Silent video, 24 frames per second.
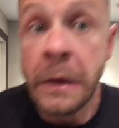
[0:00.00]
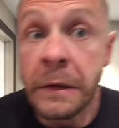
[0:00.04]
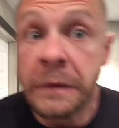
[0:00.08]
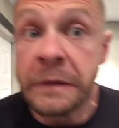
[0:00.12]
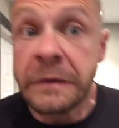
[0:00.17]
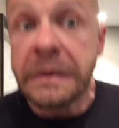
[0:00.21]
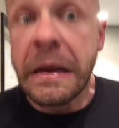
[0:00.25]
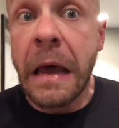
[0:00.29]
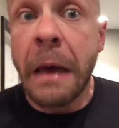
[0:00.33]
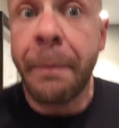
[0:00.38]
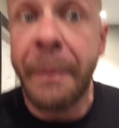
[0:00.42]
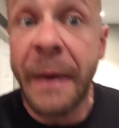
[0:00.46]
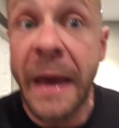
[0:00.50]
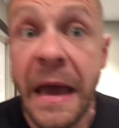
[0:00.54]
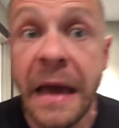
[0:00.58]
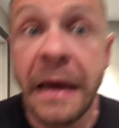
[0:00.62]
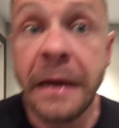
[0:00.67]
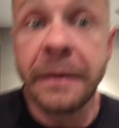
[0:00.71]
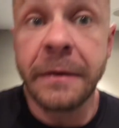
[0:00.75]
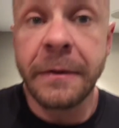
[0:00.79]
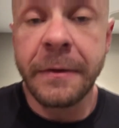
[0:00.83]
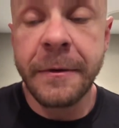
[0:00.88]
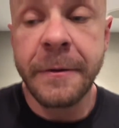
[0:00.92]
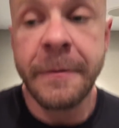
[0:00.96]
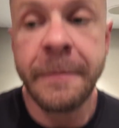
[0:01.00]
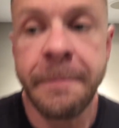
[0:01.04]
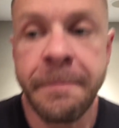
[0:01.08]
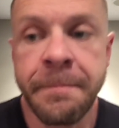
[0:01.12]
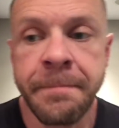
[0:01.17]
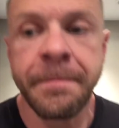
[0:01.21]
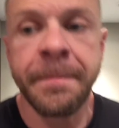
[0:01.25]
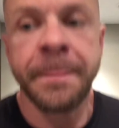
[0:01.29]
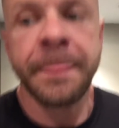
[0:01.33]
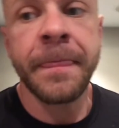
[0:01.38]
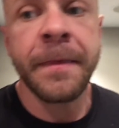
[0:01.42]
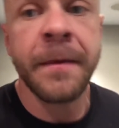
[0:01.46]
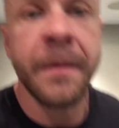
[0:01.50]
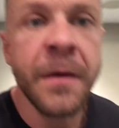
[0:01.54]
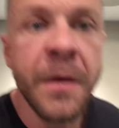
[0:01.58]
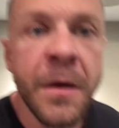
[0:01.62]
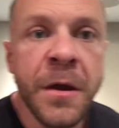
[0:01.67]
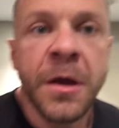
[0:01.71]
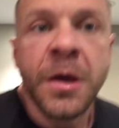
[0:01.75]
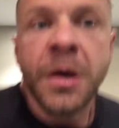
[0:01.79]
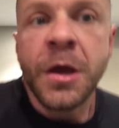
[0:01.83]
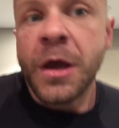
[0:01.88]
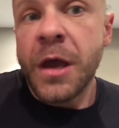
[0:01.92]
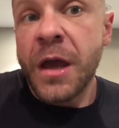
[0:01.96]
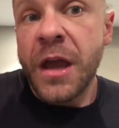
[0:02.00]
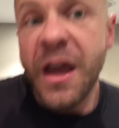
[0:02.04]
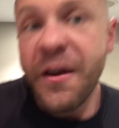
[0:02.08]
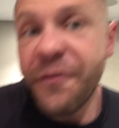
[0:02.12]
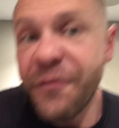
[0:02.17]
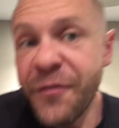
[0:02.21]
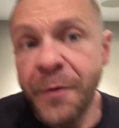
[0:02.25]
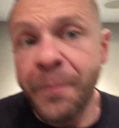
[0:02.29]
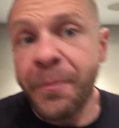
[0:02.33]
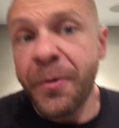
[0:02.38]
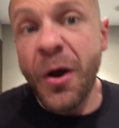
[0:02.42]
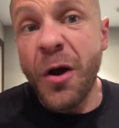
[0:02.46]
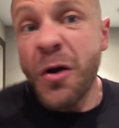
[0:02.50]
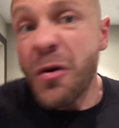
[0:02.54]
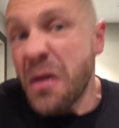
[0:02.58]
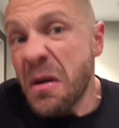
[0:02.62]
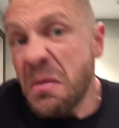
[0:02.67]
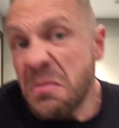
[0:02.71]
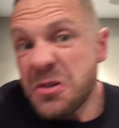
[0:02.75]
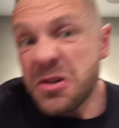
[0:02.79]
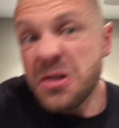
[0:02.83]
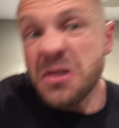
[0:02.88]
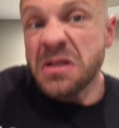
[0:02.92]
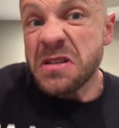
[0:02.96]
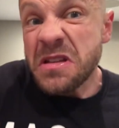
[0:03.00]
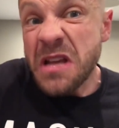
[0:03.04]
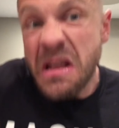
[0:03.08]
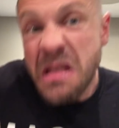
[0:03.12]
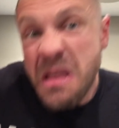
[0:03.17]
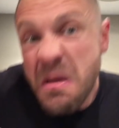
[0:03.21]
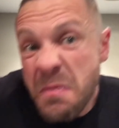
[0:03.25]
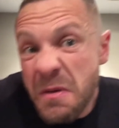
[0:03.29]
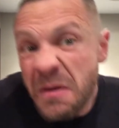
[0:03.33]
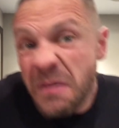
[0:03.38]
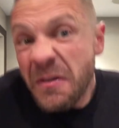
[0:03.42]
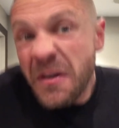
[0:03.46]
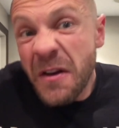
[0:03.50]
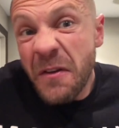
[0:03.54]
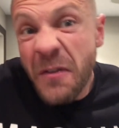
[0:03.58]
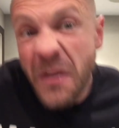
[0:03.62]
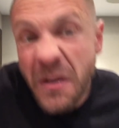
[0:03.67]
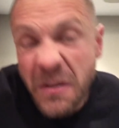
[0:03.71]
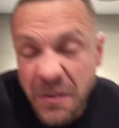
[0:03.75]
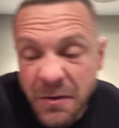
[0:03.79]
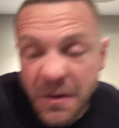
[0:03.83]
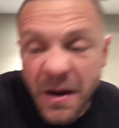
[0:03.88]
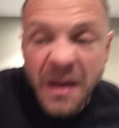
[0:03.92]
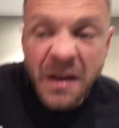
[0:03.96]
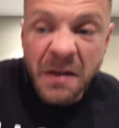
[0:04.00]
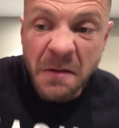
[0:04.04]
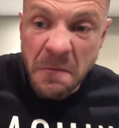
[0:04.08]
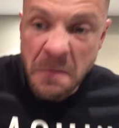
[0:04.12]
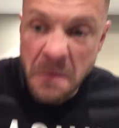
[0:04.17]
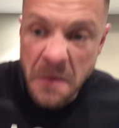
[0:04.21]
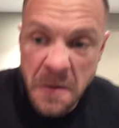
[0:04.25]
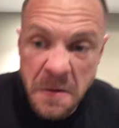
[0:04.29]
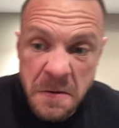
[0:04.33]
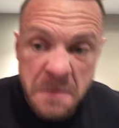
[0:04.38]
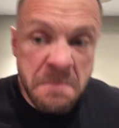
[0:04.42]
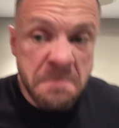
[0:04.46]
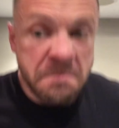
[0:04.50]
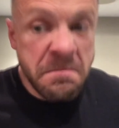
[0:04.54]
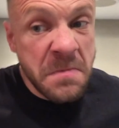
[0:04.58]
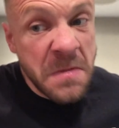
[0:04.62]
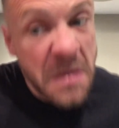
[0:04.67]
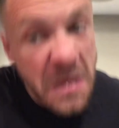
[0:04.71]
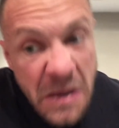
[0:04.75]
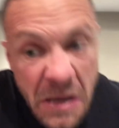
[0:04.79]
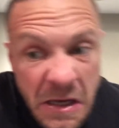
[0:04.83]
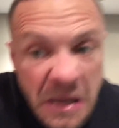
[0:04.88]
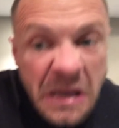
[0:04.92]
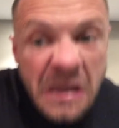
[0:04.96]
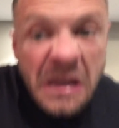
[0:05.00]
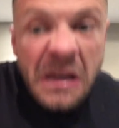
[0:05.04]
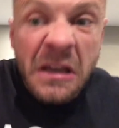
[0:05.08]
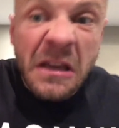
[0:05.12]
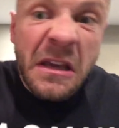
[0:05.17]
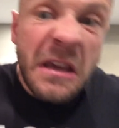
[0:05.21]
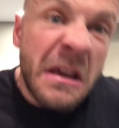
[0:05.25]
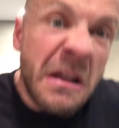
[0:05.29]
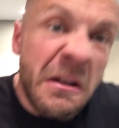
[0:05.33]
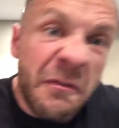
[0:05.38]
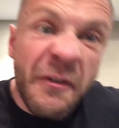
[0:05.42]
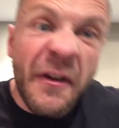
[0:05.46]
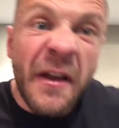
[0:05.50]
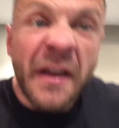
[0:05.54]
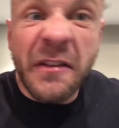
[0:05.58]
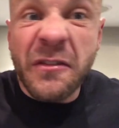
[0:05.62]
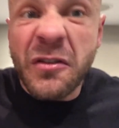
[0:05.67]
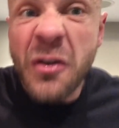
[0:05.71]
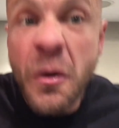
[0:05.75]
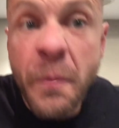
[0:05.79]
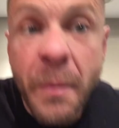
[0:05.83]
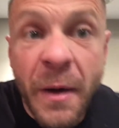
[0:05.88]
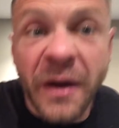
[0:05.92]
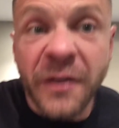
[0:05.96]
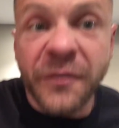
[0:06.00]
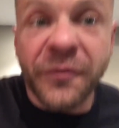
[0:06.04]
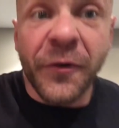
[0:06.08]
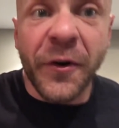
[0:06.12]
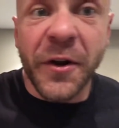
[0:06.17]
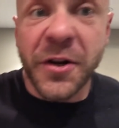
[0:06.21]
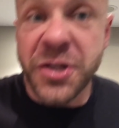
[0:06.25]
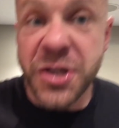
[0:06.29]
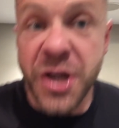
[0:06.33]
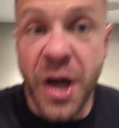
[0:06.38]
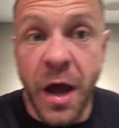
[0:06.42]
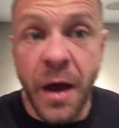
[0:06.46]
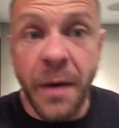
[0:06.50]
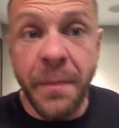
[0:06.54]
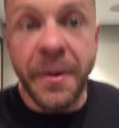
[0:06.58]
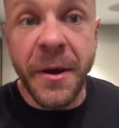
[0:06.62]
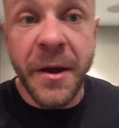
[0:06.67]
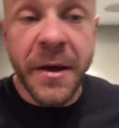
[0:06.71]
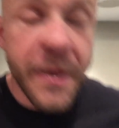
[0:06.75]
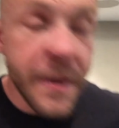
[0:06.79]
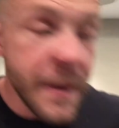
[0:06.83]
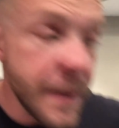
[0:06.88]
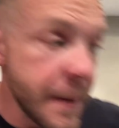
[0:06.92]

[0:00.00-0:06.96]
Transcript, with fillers: It's not bad. If you're broke, I'm sure it's not that big of a difference, right? You get it for like two bucks for a chub.